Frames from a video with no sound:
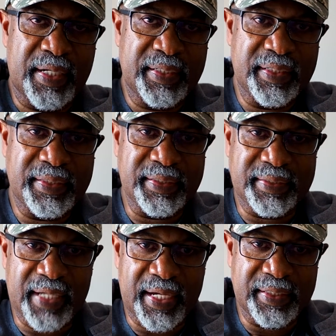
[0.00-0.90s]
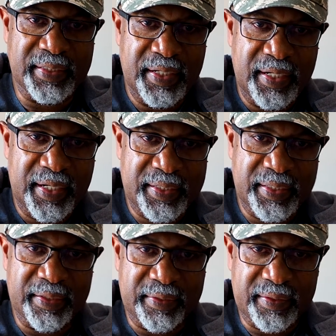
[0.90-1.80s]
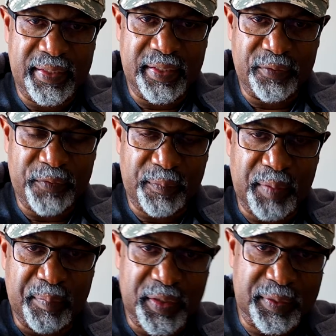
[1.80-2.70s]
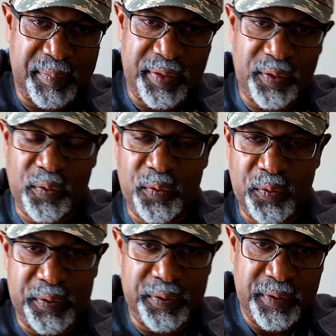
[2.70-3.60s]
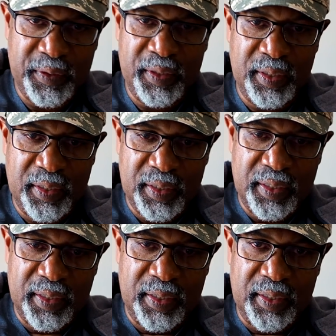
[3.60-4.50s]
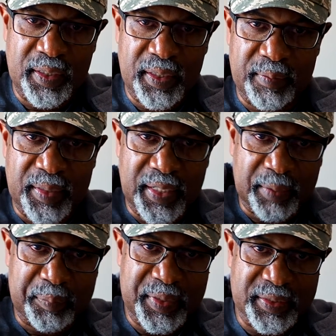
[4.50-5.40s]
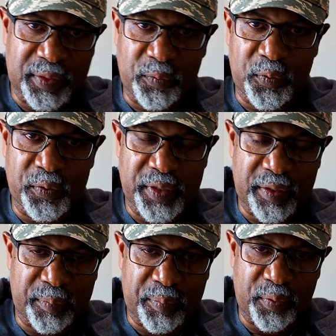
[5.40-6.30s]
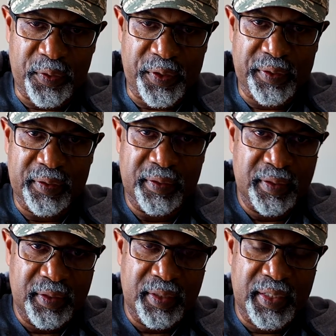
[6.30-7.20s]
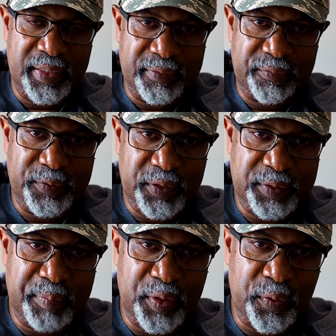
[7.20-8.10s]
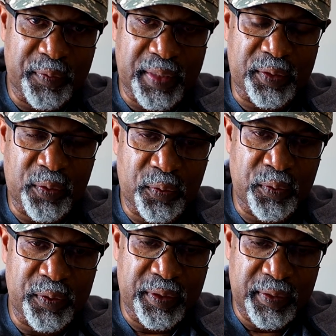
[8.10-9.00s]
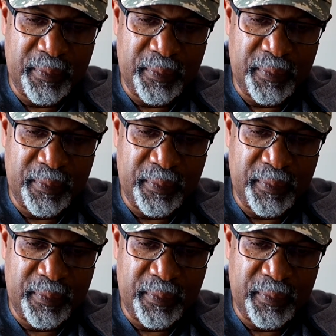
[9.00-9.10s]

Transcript: And he designed a little thing from the bottom of the hole, like a piece of wood or a board, just below that hole.